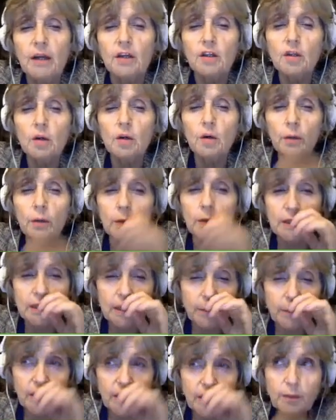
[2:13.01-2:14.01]
So
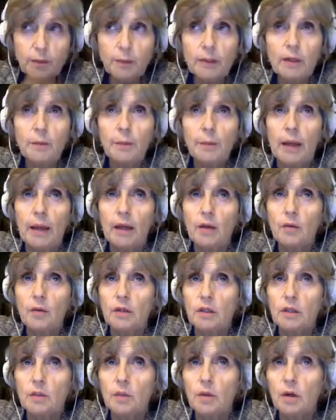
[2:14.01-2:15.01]
stomach, spleen,
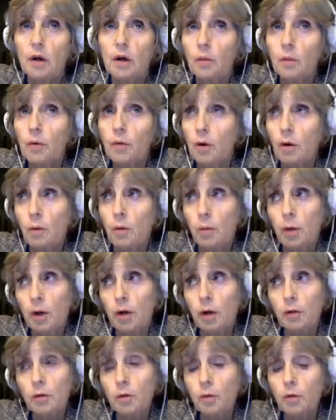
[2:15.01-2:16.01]
pancreas, we
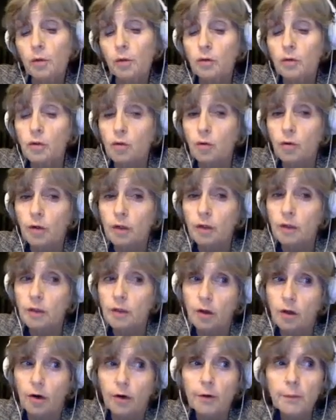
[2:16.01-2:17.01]
all know where those
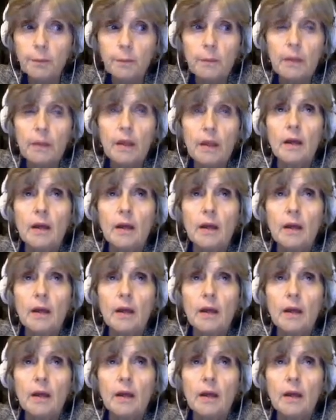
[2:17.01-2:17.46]
organs are.